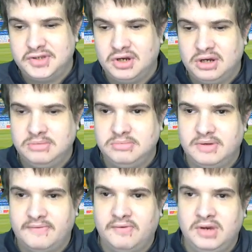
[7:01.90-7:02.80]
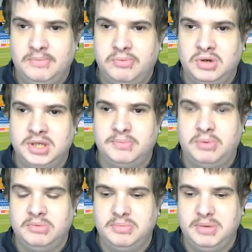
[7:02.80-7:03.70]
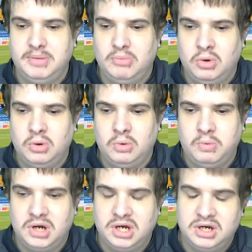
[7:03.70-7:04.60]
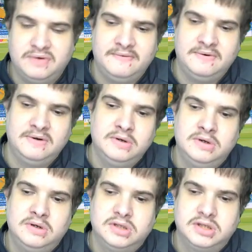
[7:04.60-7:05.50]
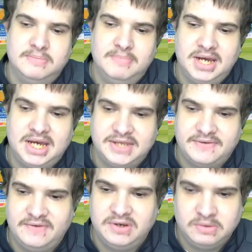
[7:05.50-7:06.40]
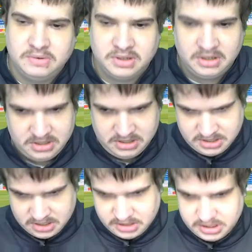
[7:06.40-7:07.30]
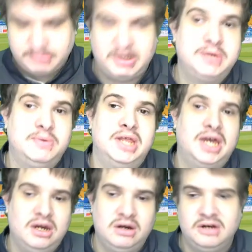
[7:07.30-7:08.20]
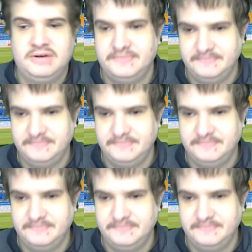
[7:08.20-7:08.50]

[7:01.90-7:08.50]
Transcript: time, the 3 points probably be more worth to Mansfield, especially where they are.